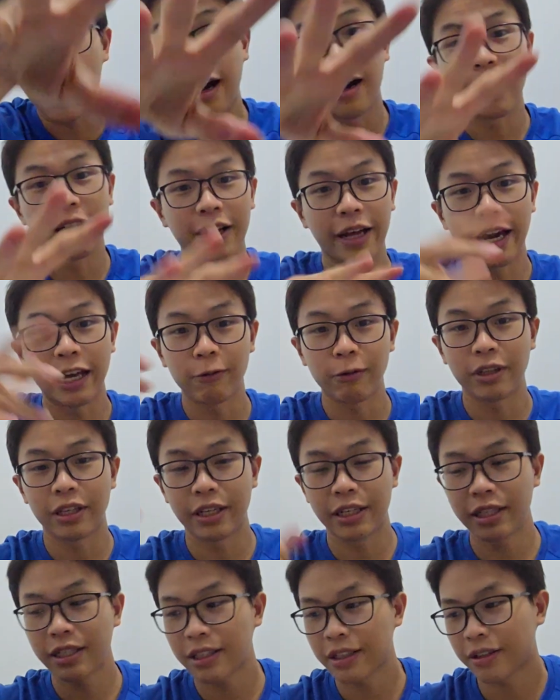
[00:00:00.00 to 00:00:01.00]
I'll end
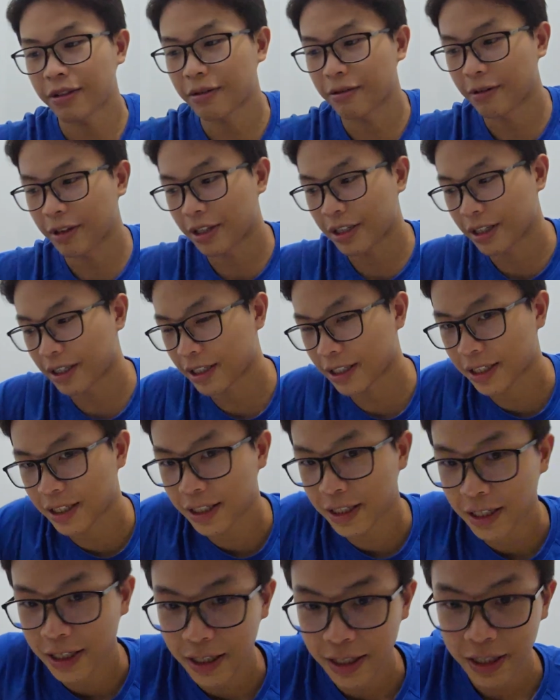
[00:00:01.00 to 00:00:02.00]
with this, which
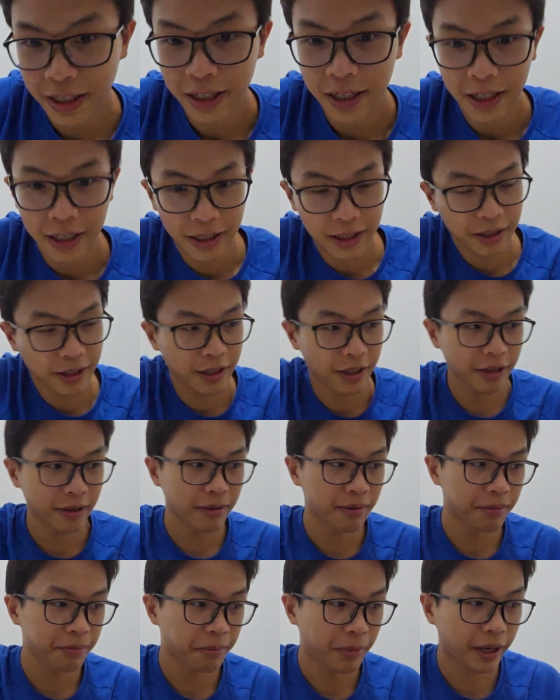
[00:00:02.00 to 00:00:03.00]
is
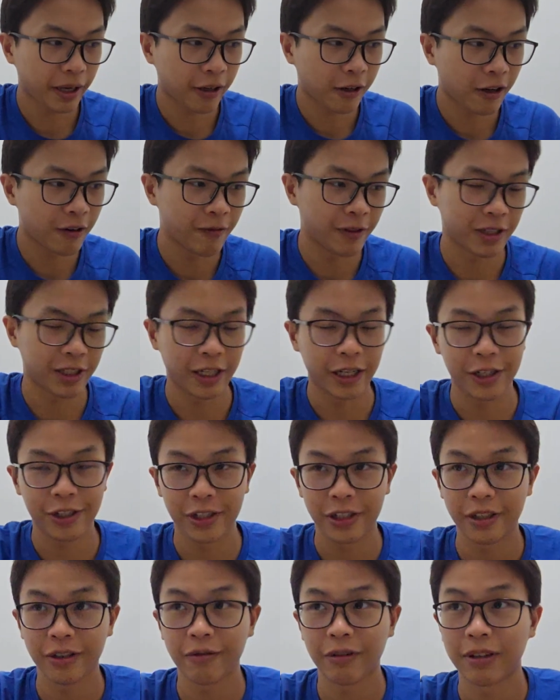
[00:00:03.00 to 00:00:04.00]
my
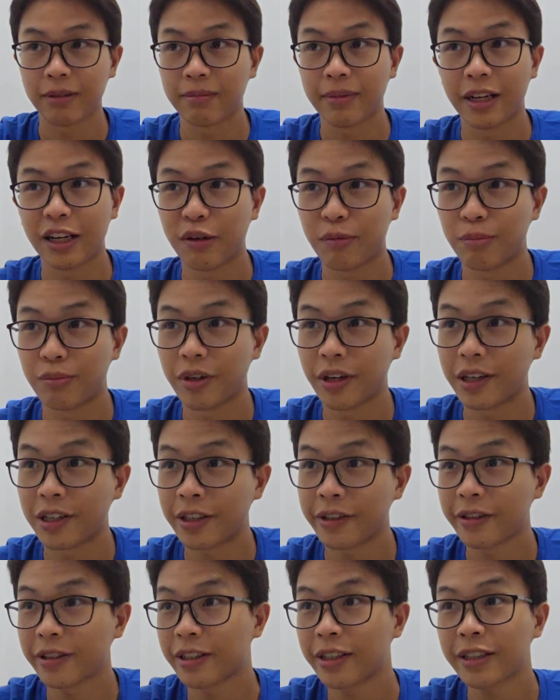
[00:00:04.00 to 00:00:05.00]
conversation with my
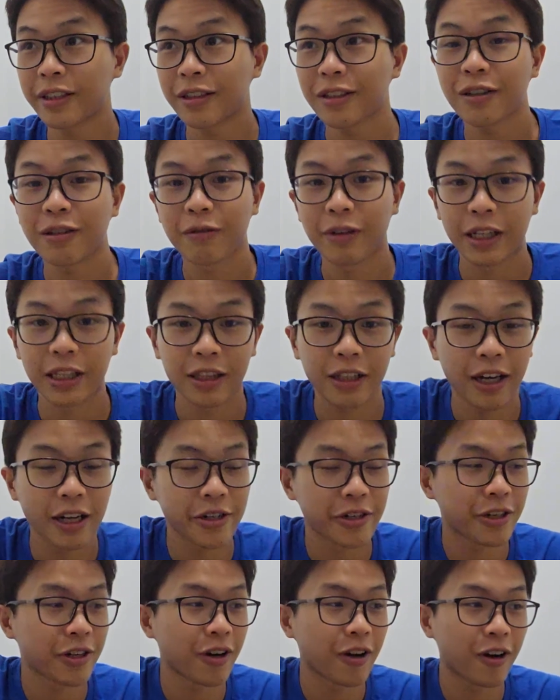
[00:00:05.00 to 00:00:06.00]
brother earlier. We
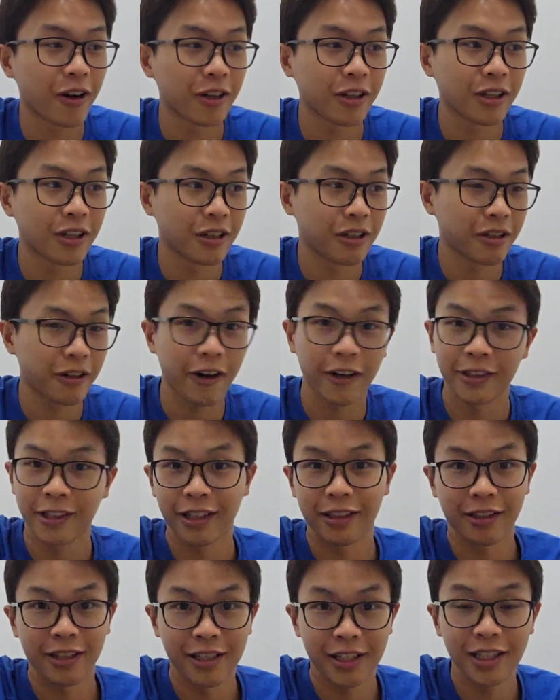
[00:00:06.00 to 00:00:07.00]
touched on
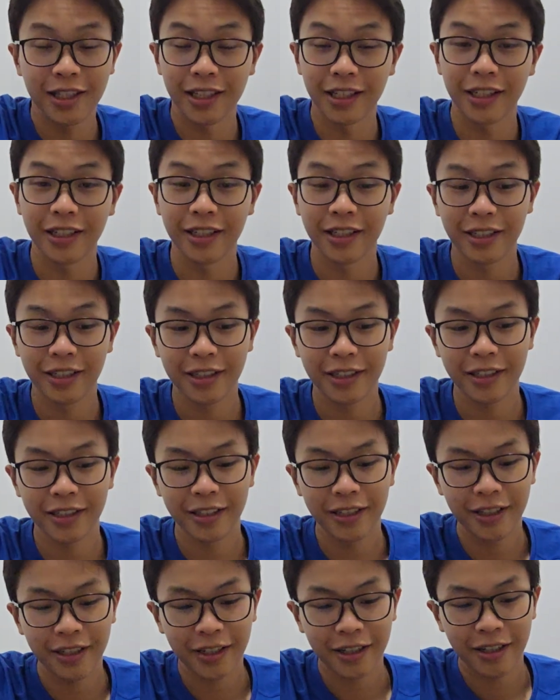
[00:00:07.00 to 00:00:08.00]
authenticity,
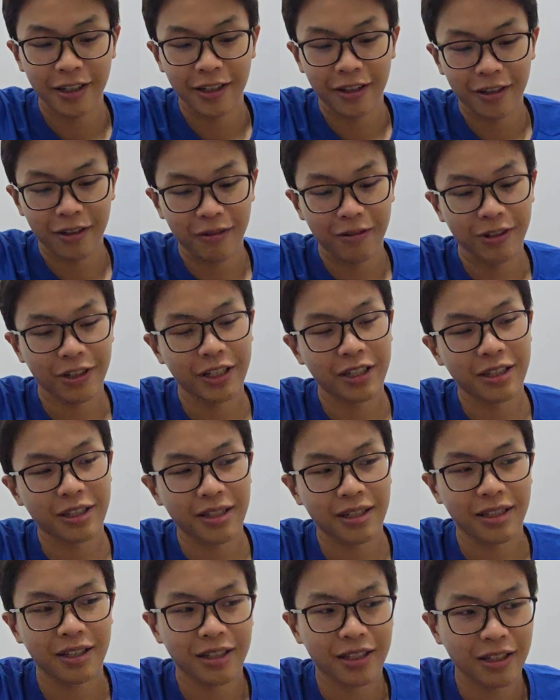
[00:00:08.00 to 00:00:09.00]
which
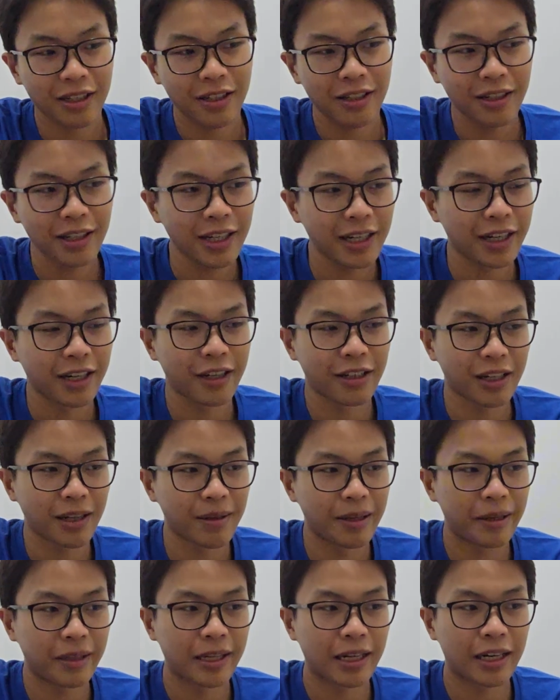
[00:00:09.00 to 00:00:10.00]
is, yeah, it's
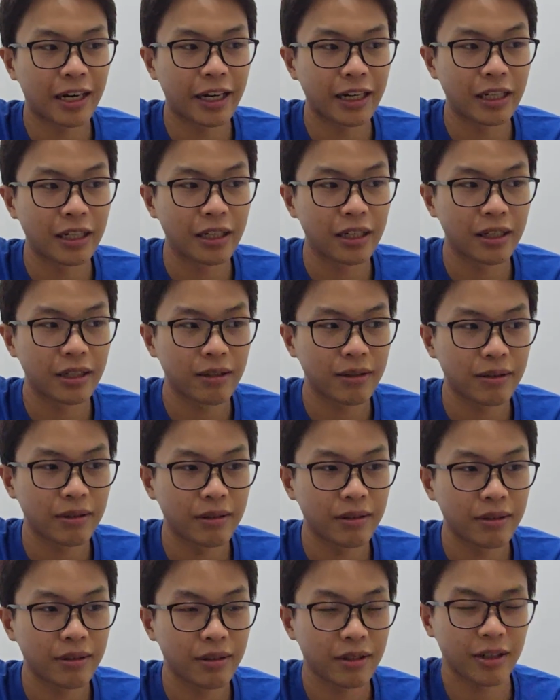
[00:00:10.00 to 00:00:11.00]
something that I
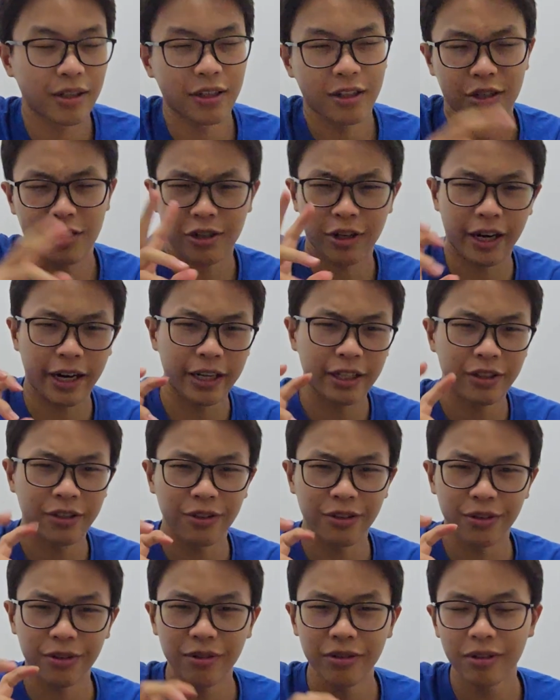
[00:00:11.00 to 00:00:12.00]
try
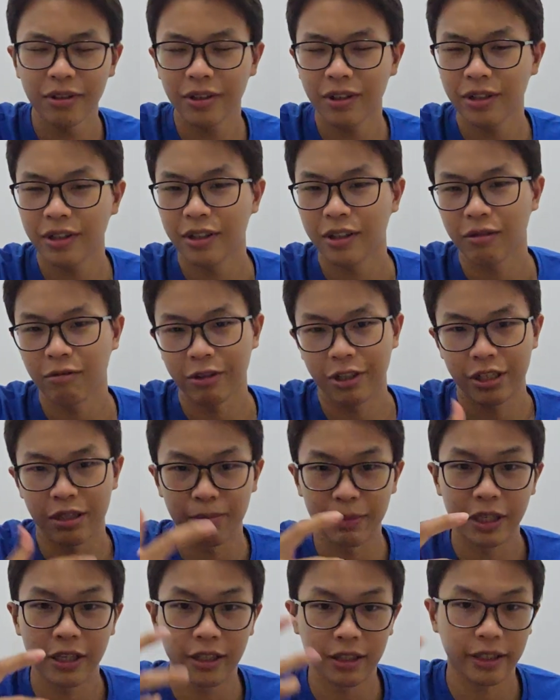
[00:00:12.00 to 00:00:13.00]
to do, which
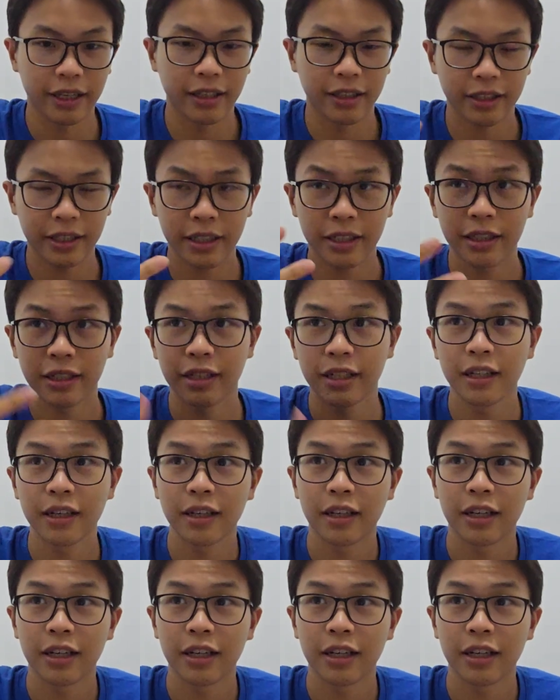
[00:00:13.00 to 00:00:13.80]
is being authentic